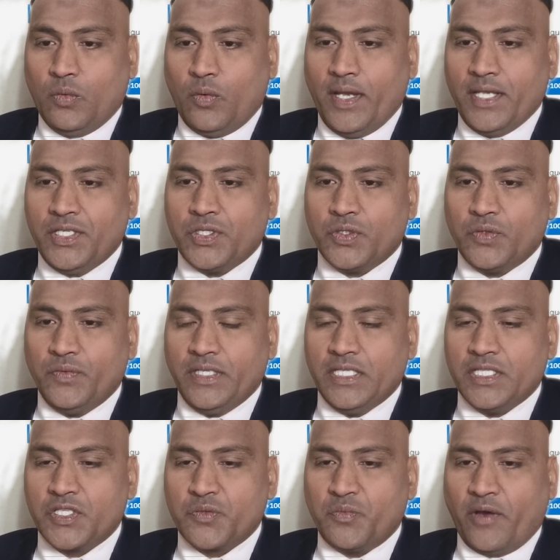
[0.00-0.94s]
Why should
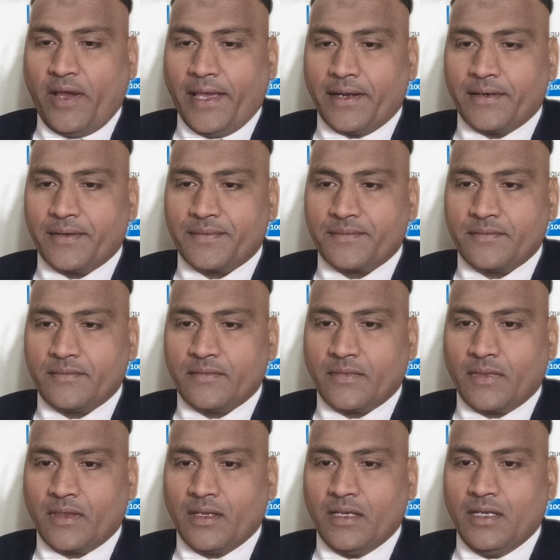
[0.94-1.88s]
we inspire?
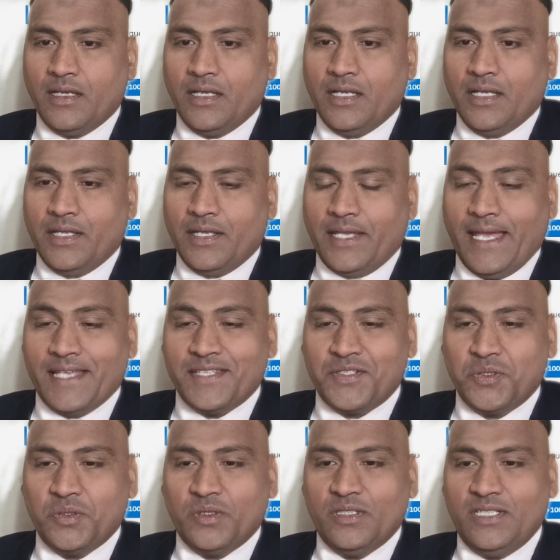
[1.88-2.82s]

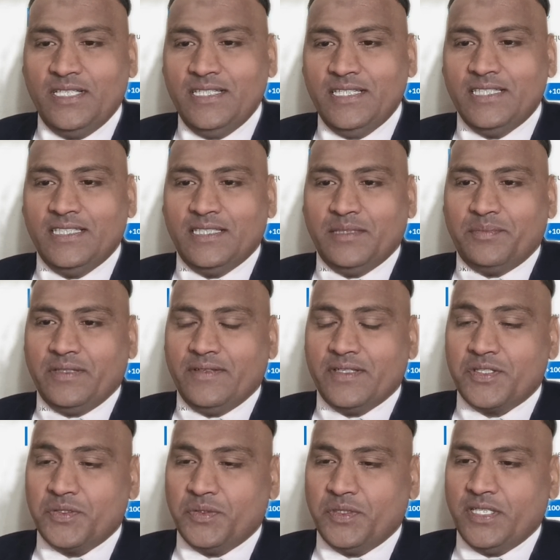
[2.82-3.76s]
As you learned in the
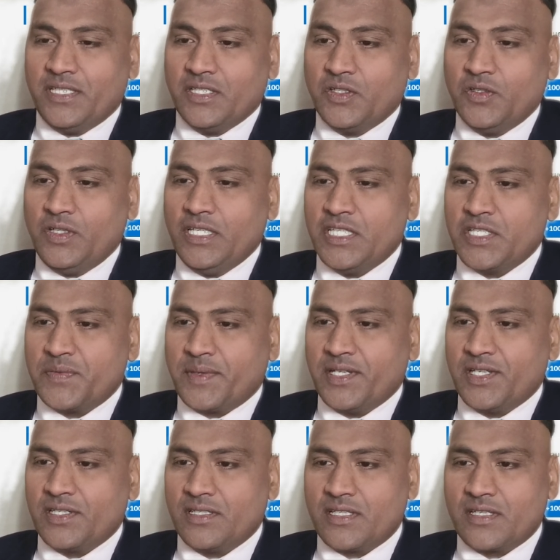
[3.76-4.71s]
previous unit, good
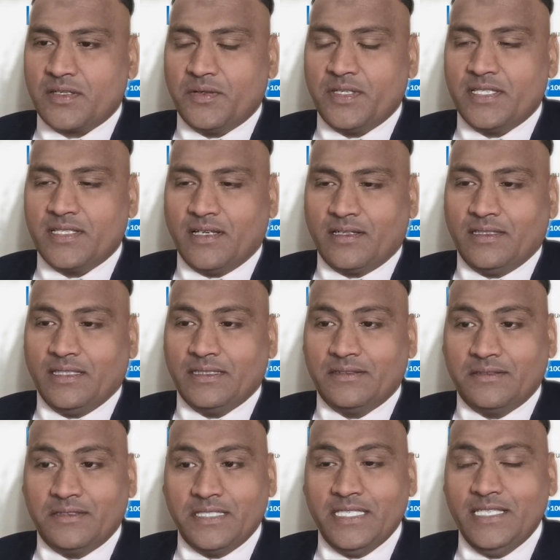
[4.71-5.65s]
inspirational stories are
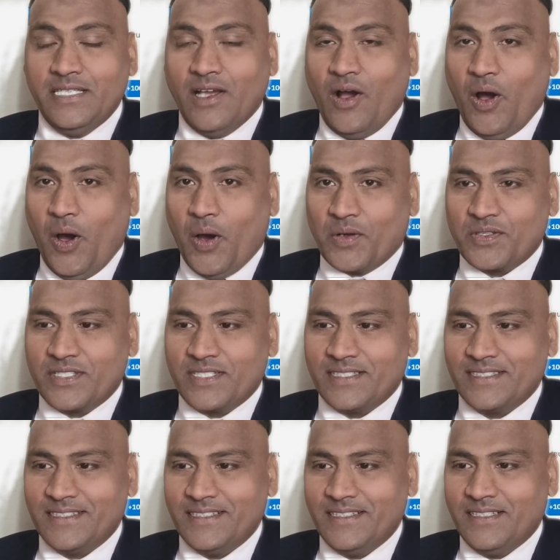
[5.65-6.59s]
the 3
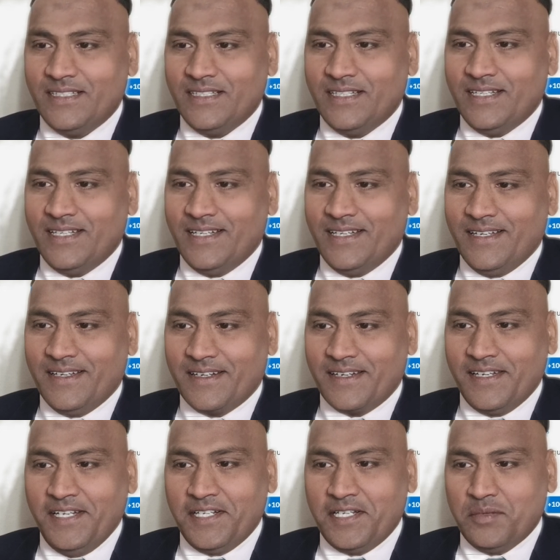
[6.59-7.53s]
R's:
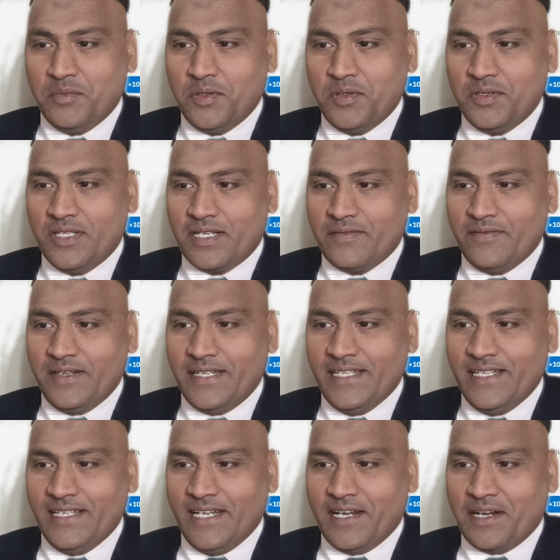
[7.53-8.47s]
relatable,
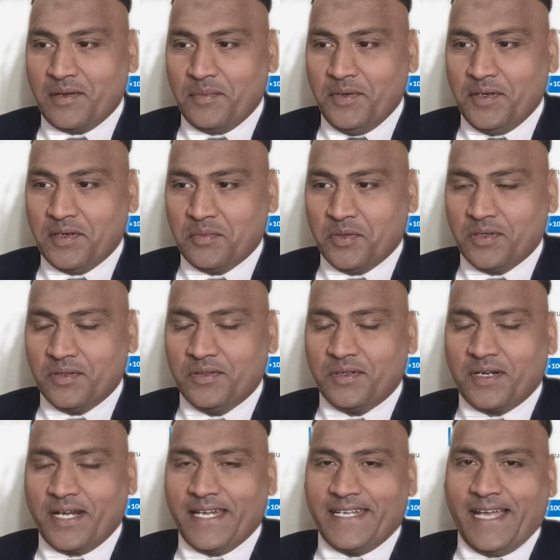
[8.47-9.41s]
riveting, and repeatable.
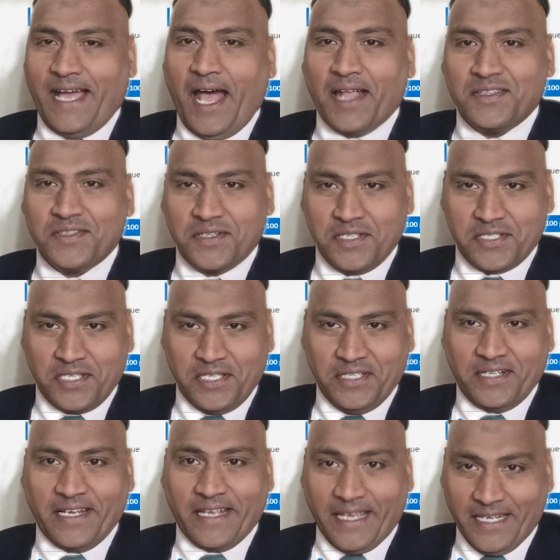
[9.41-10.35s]
Right, the answer is
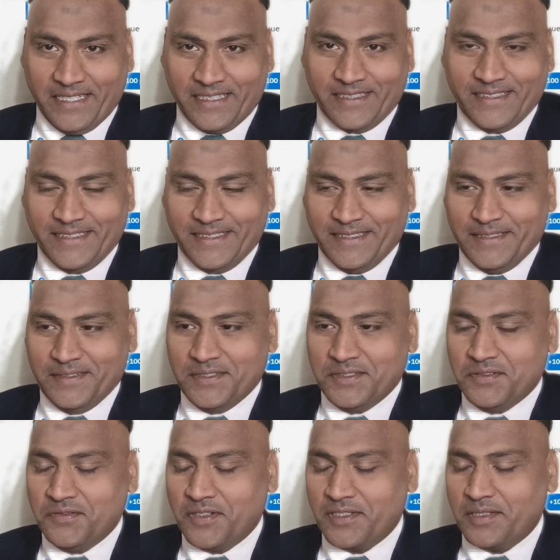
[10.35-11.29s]
here again
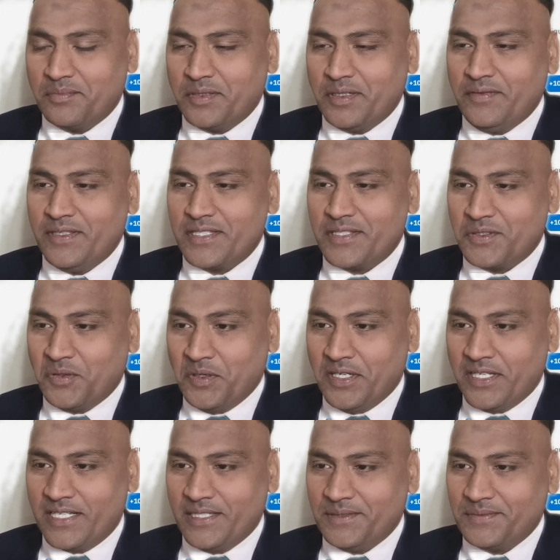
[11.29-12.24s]
for the previous
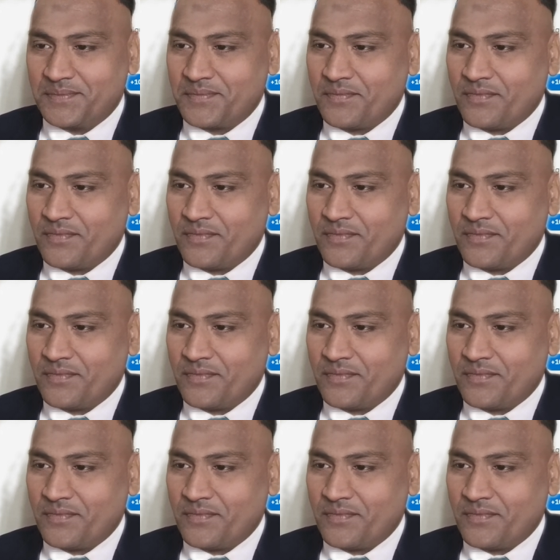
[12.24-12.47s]
unit.